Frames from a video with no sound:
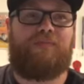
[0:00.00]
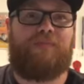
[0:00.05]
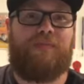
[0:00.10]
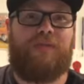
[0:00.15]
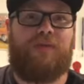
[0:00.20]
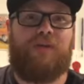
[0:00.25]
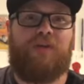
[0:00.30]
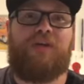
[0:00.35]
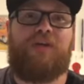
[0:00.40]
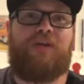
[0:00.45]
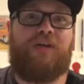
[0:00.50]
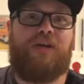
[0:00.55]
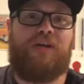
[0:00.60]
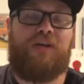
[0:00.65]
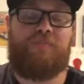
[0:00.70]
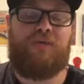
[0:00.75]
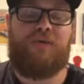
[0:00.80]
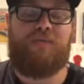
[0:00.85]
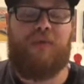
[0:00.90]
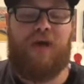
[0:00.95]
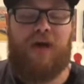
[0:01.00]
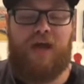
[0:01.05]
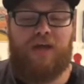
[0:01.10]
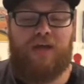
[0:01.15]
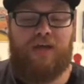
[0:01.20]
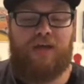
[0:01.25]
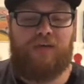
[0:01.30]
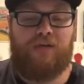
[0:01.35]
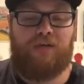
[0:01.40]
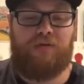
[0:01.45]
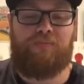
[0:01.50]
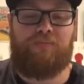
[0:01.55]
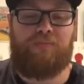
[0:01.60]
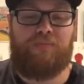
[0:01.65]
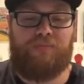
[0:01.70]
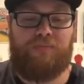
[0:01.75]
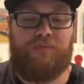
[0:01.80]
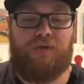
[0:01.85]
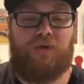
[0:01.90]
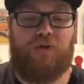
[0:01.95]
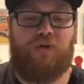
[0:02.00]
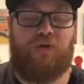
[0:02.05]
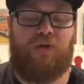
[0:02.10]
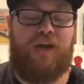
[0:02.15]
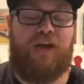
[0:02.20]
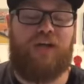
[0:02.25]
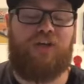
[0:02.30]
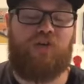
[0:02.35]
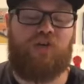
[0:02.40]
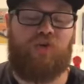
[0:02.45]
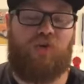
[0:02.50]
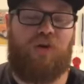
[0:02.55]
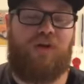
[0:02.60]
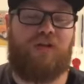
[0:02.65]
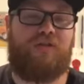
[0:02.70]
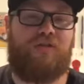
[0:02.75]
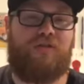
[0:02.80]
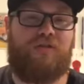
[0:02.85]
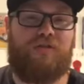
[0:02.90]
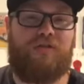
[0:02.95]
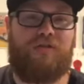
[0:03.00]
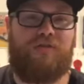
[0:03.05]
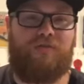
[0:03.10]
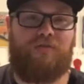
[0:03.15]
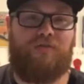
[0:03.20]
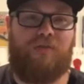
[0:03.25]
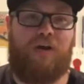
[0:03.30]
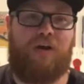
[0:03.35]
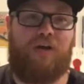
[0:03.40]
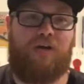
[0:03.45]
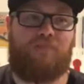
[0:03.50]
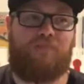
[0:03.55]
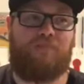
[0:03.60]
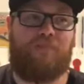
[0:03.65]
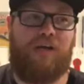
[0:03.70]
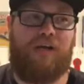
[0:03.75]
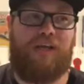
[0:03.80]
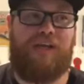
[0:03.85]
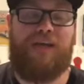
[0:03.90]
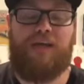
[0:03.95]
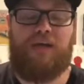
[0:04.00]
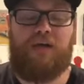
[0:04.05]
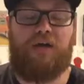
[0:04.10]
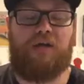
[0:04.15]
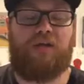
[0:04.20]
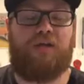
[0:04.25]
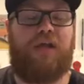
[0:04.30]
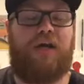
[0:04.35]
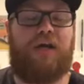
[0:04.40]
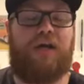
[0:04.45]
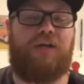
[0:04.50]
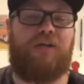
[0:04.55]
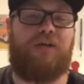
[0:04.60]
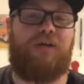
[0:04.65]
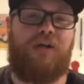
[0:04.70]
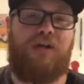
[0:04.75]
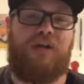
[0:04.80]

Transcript: You're either going to be buying your grain crushed from a kit online,